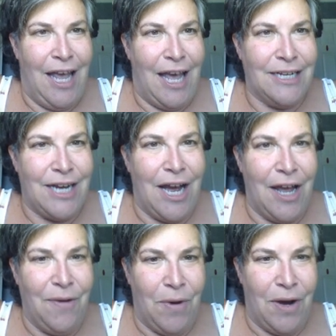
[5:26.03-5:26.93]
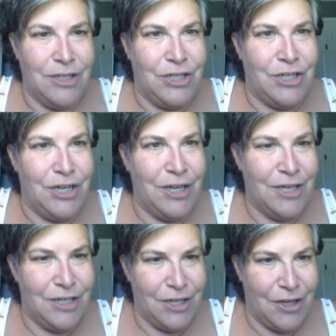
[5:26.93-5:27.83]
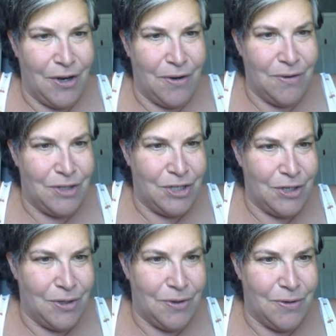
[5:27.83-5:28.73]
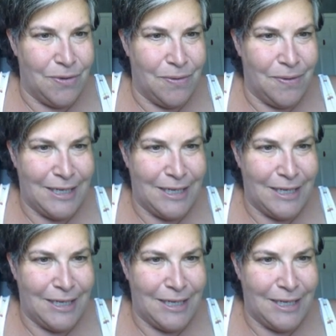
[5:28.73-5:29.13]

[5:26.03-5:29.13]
and I want to go to,